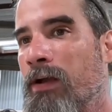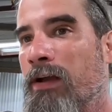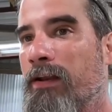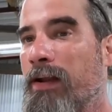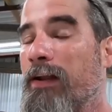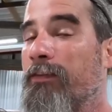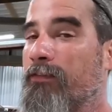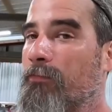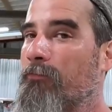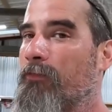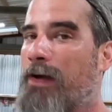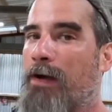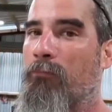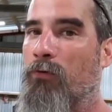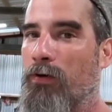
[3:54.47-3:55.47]
needs some
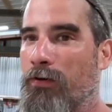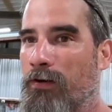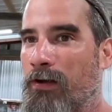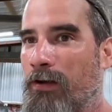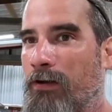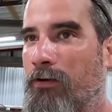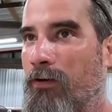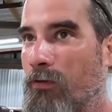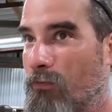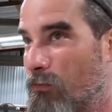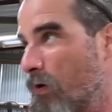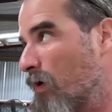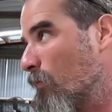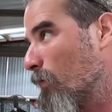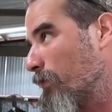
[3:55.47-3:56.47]
fab work done, and you're
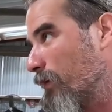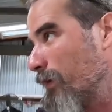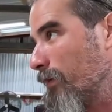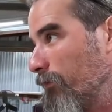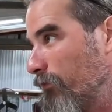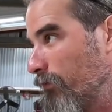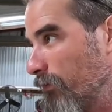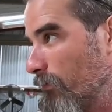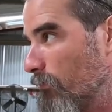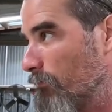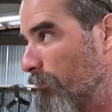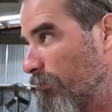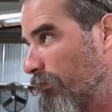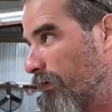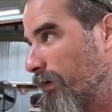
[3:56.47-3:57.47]
within the general
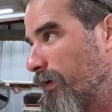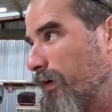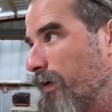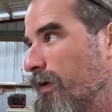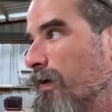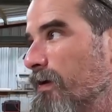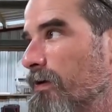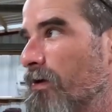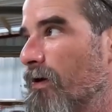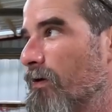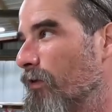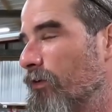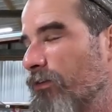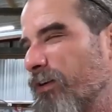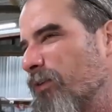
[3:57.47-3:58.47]
vicinity, you know, the
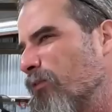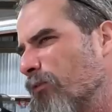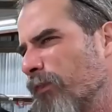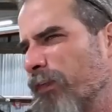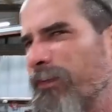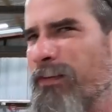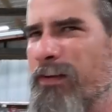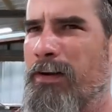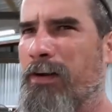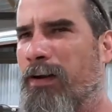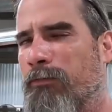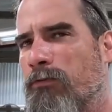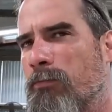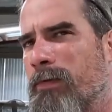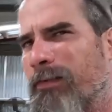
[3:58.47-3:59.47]
general vicinity of
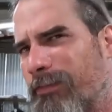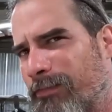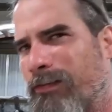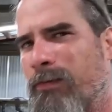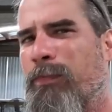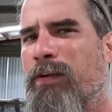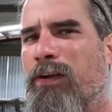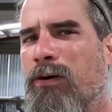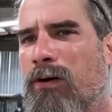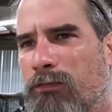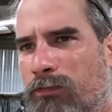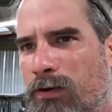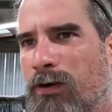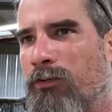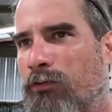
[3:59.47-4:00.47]
the Mississippi Gulf
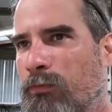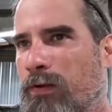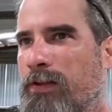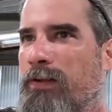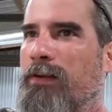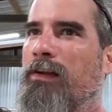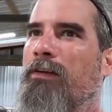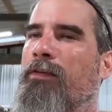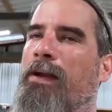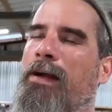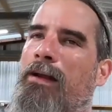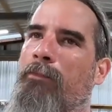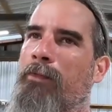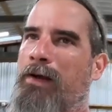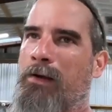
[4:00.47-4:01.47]
Coast, whether you live in
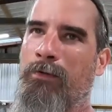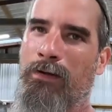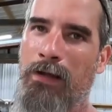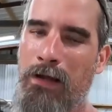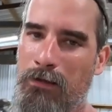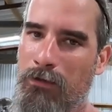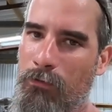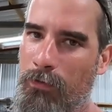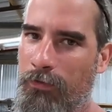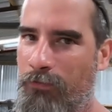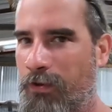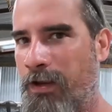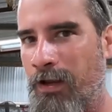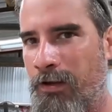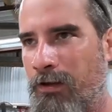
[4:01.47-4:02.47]
Alabama,
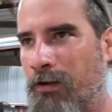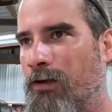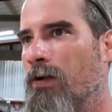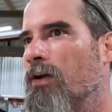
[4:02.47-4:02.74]
Louisiana,